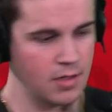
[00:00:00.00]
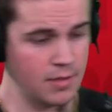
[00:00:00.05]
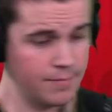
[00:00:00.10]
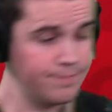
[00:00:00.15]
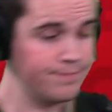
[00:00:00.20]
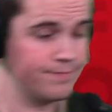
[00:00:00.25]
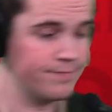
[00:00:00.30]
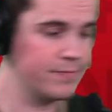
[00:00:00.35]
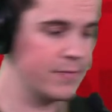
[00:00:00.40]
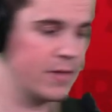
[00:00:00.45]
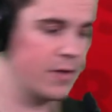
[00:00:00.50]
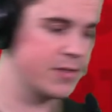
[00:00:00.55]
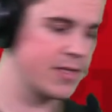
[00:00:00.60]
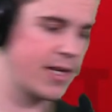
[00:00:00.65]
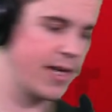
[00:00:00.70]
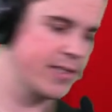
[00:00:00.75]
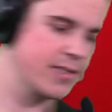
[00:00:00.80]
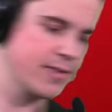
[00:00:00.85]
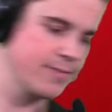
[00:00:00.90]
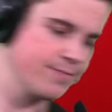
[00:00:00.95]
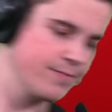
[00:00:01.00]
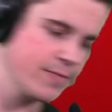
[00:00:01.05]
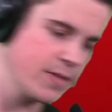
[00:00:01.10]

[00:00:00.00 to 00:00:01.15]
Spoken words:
That was nice.